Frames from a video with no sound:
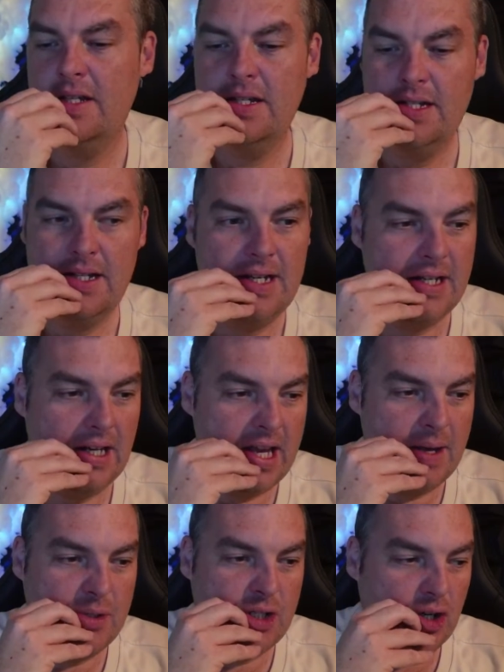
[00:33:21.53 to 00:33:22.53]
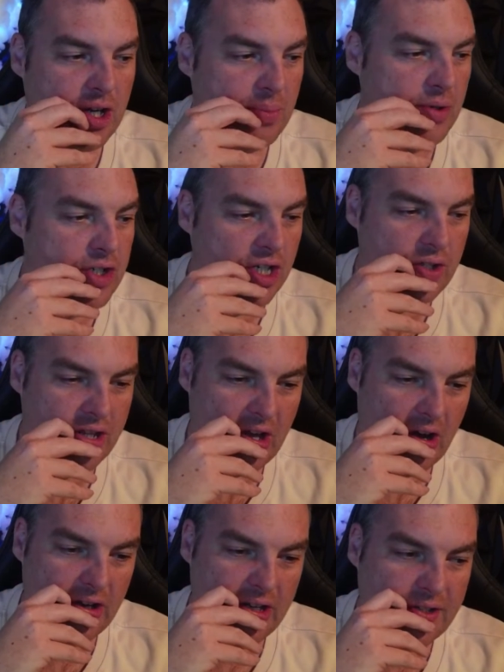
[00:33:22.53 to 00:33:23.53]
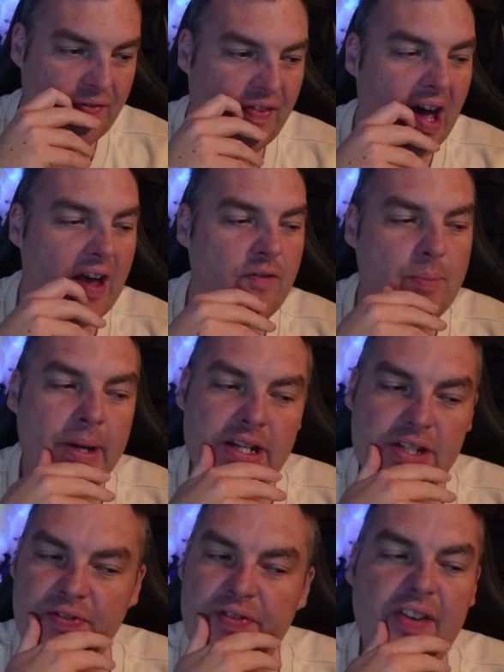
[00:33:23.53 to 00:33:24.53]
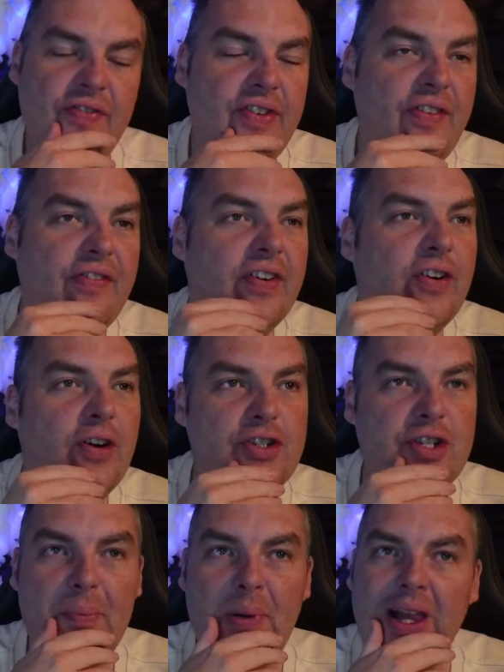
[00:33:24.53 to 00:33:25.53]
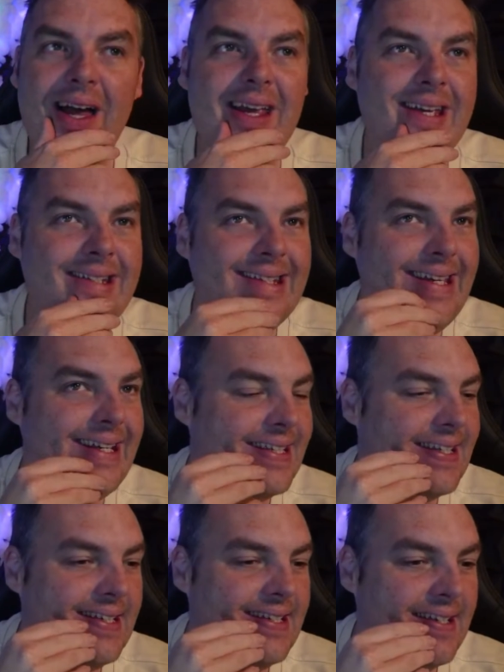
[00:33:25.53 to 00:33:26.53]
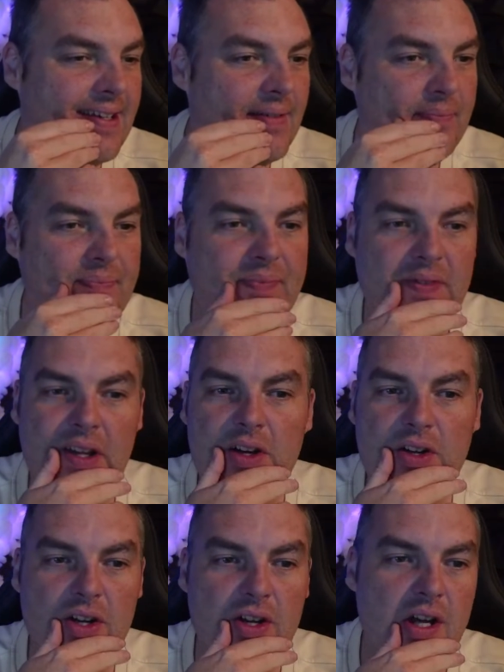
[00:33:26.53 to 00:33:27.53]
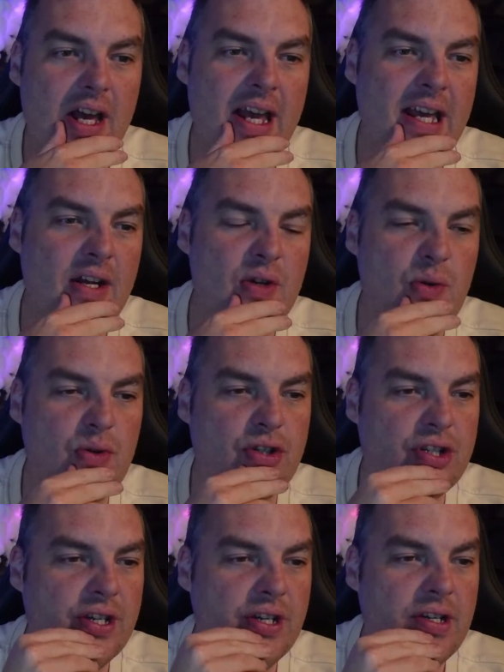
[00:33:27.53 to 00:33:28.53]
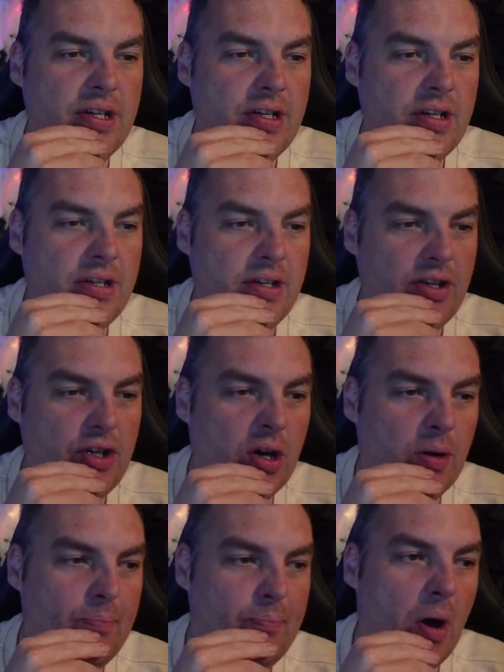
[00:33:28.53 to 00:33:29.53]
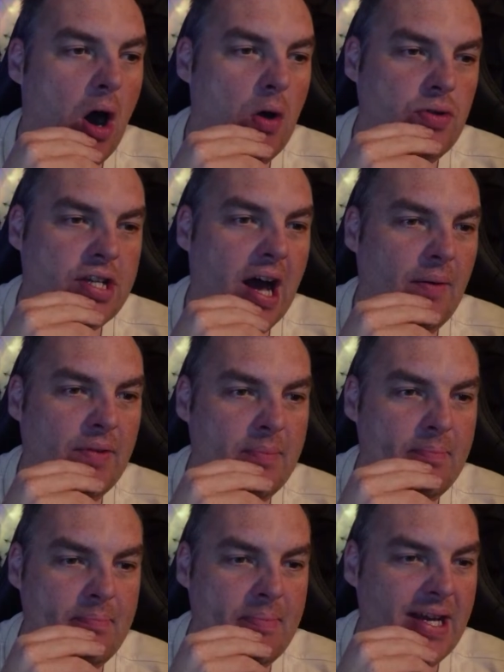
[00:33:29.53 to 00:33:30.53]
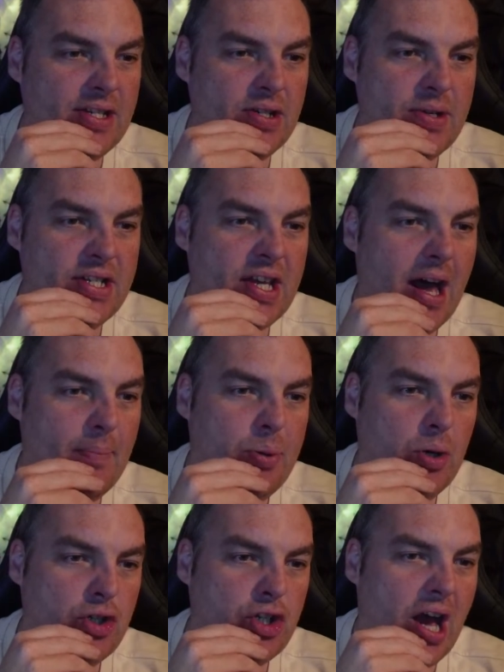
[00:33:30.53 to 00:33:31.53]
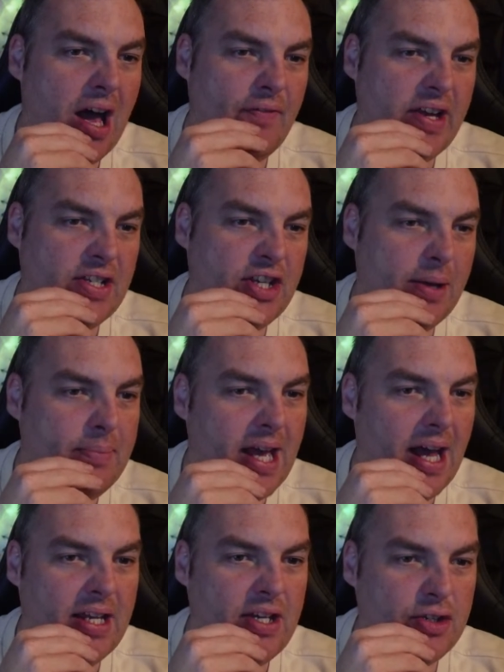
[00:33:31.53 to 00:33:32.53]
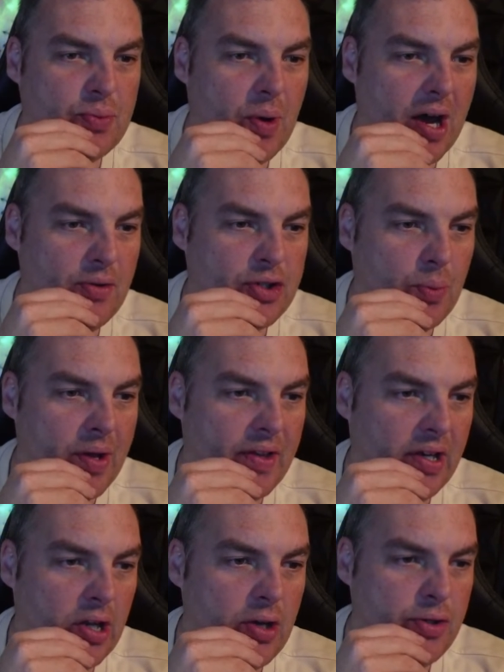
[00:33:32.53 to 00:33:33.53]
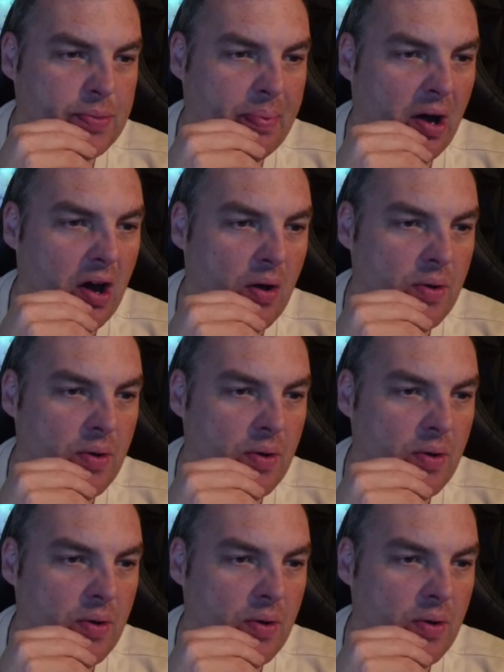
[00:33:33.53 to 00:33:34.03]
And Liam Duggan will do the honours. 5 minutes 54 to play in this. And Eagles go ball down the middle. Is that a push out of it? Tim Kelly does well to win the loose ball.